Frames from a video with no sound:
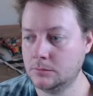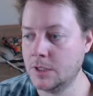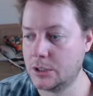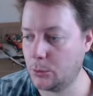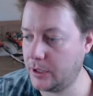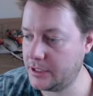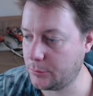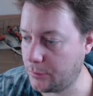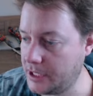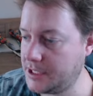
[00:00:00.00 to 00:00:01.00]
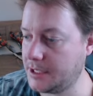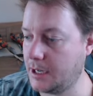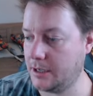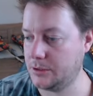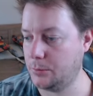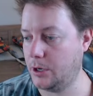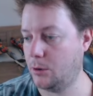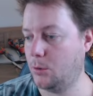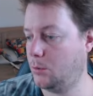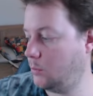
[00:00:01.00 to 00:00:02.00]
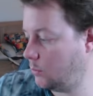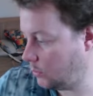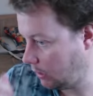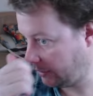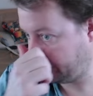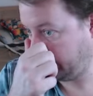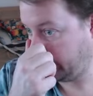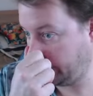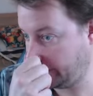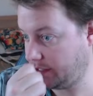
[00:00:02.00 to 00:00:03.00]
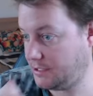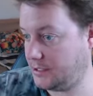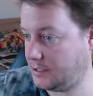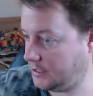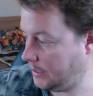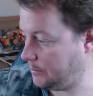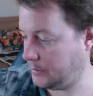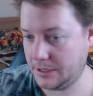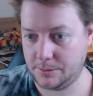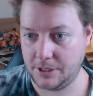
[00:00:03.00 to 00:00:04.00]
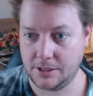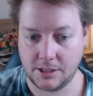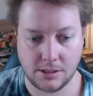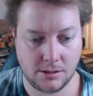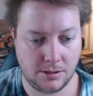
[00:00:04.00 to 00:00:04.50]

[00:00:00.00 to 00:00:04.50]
So we'll need to restart as well after this step has been done.